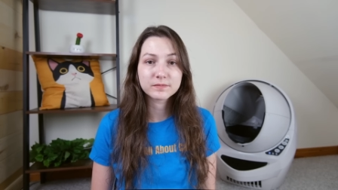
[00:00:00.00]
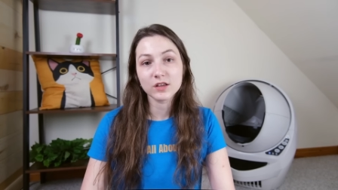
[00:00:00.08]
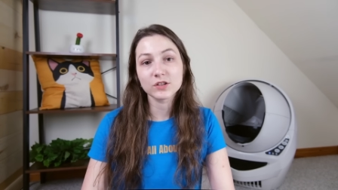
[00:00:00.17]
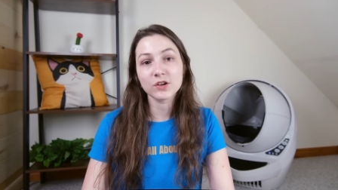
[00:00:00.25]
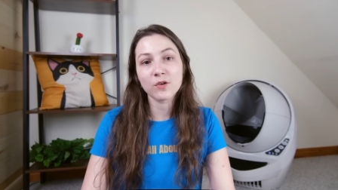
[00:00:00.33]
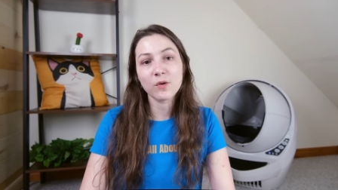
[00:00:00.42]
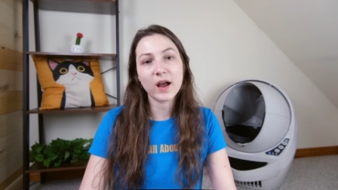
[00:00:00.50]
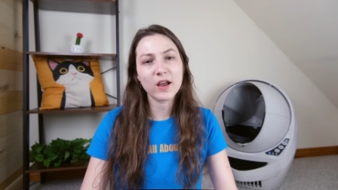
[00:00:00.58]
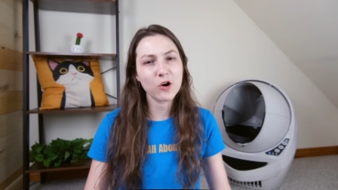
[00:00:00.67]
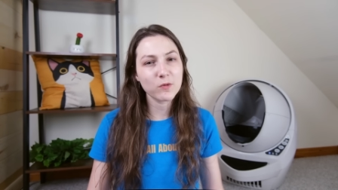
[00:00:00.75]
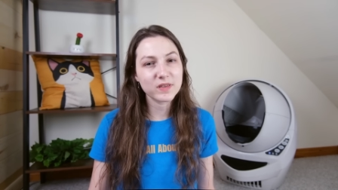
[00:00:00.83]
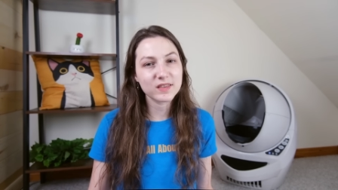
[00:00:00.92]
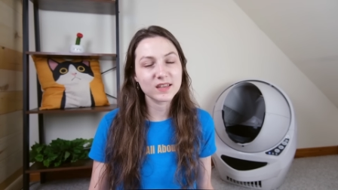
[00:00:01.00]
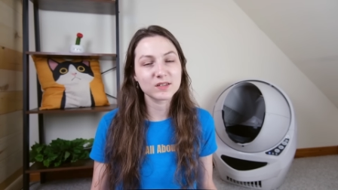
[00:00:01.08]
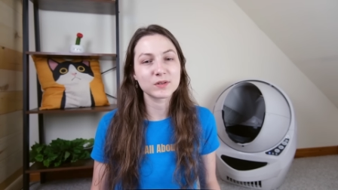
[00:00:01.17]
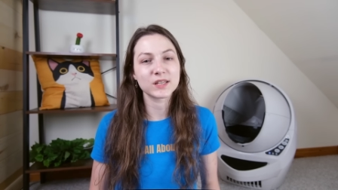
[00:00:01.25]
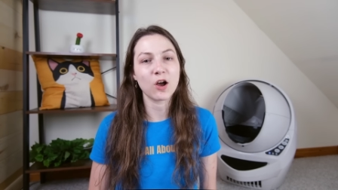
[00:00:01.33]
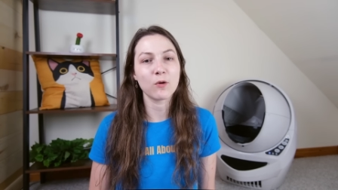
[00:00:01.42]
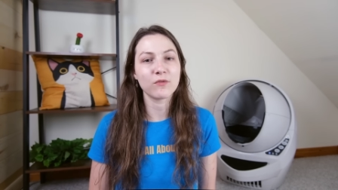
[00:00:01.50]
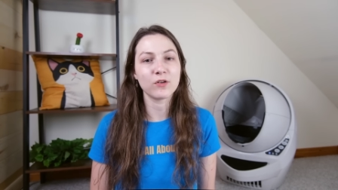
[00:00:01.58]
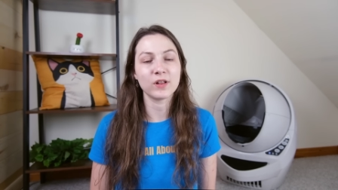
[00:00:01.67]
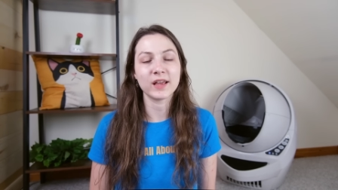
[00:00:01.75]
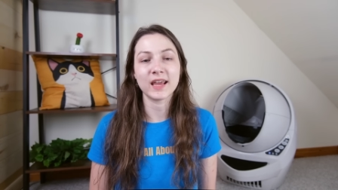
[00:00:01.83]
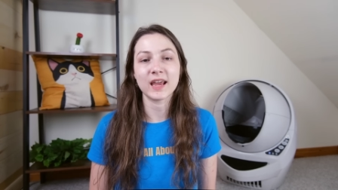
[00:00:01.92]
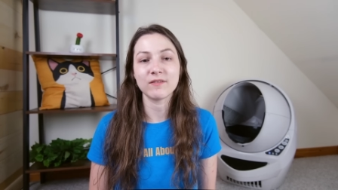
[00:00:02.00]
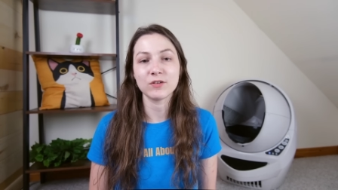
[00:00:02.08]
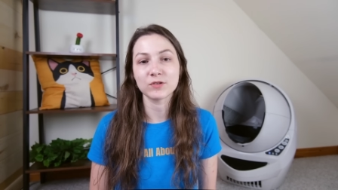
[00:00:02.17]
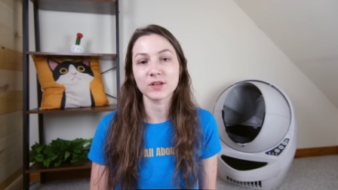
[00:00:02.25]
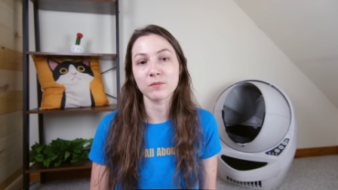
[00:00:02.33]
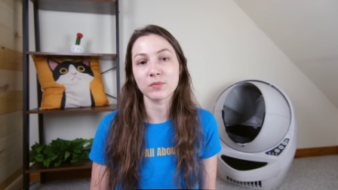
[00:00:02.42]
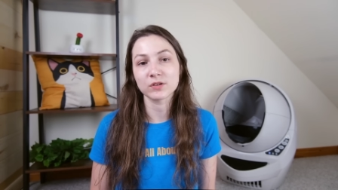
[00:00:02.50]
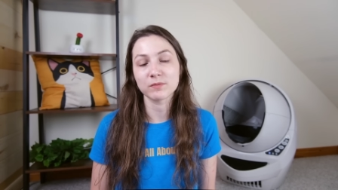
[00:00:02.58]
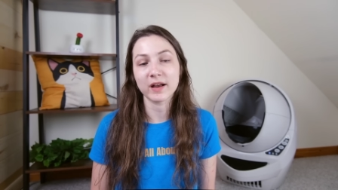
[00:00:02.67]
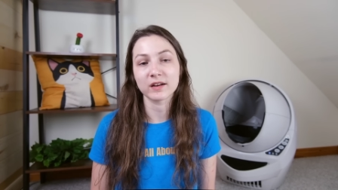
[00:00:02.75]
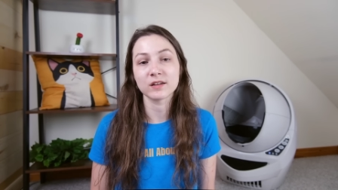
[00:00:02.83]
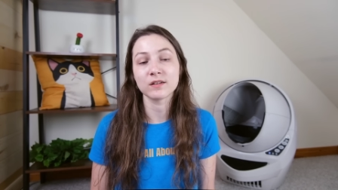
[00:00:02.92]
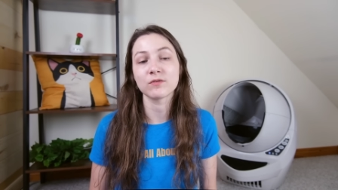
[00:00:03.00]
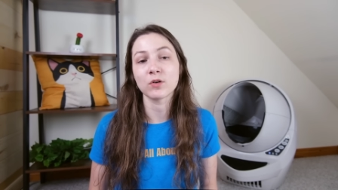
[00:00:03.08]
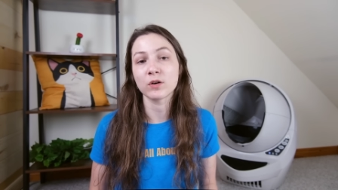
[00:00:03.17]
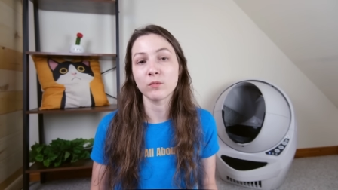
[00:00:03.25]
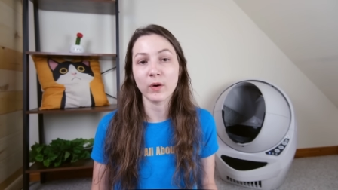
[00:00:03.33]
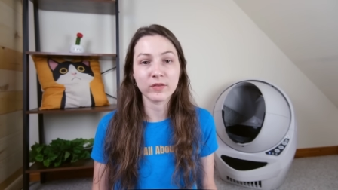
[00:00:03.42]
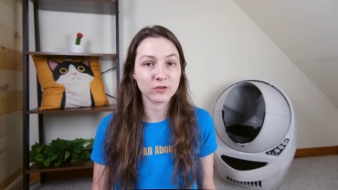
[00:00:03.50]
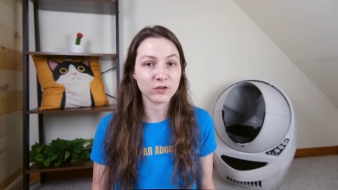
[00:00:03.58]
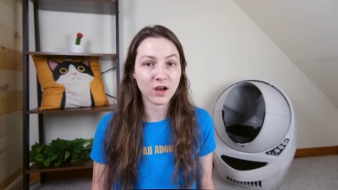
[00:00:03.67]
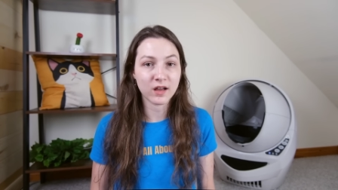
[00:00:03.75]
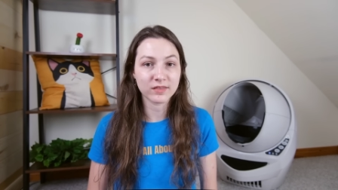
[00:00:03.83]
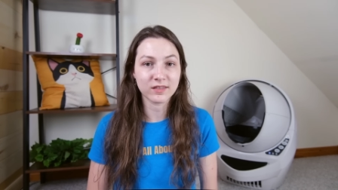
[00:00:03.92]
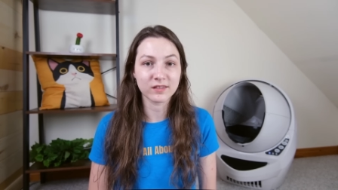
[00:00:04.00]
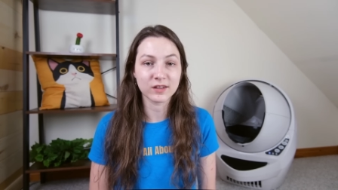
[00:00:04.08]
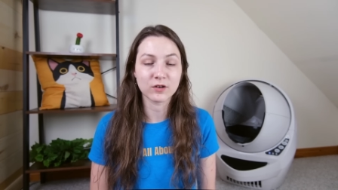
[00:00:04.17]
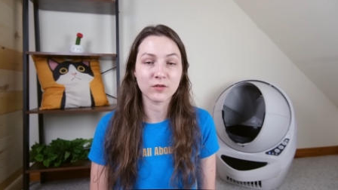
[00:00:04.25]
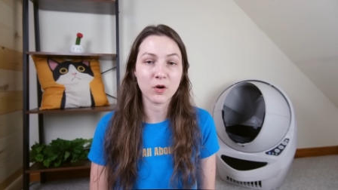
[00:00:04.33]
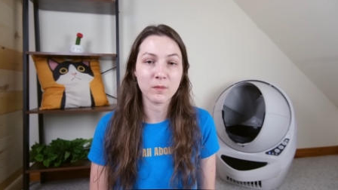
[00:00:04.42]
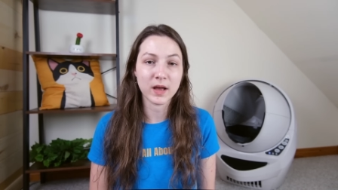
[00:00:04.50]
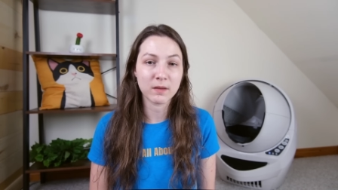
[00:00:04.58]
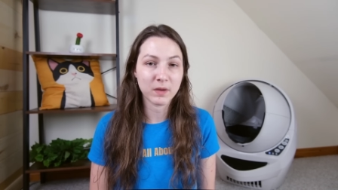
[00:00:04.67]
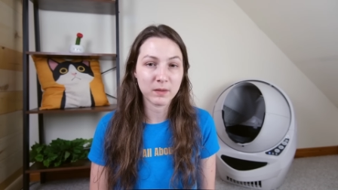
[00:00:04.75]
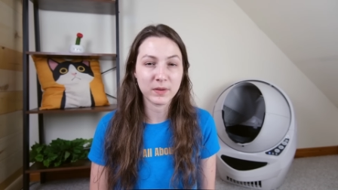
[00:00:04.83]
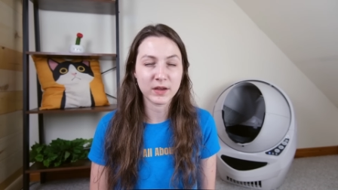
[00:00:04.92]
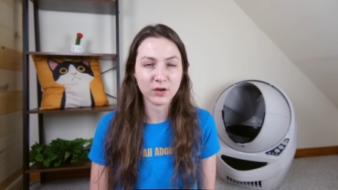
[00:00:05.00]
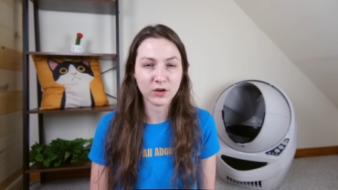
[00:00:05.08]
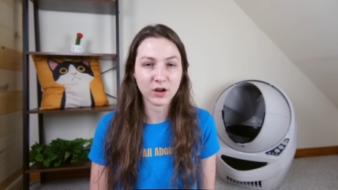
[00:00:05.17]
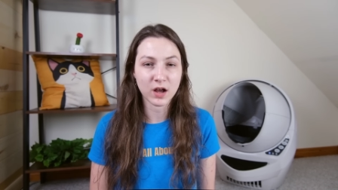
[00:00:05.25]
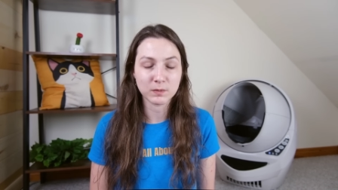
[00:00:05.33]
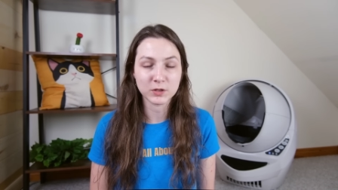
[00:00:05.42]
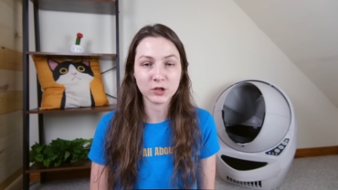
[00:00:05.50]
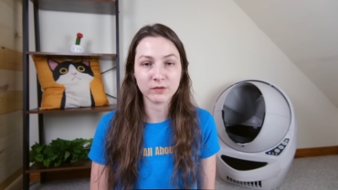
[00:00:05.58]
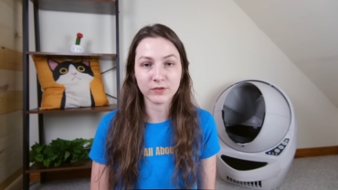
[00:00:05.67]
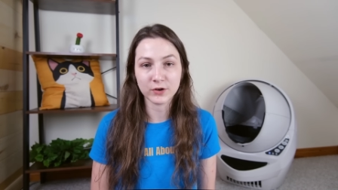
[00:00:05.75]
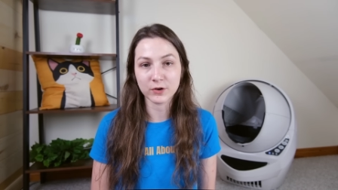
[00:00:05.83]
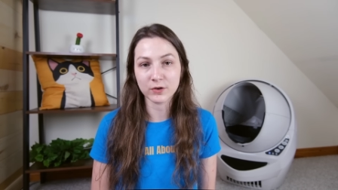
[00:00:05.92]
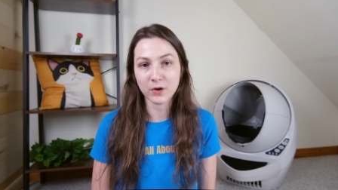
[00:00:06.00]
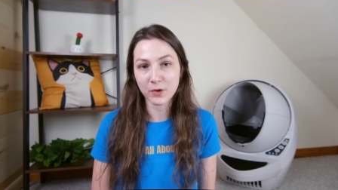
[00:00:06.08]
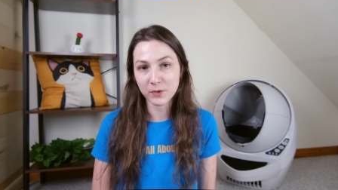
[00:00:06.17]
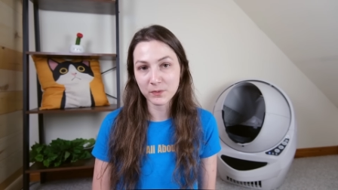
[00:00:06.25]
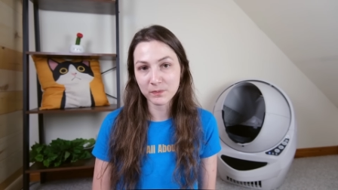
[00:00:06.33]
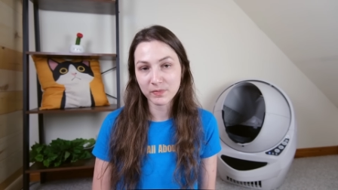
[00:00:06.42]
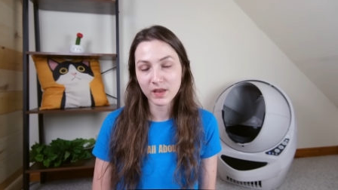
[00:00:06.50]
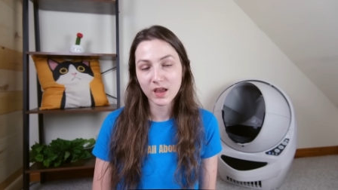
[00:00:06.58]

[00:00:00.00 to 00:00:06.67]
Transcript: So I hope that this was helpful and gave you some perspective on whether or not the litter robot might be a good option for your home.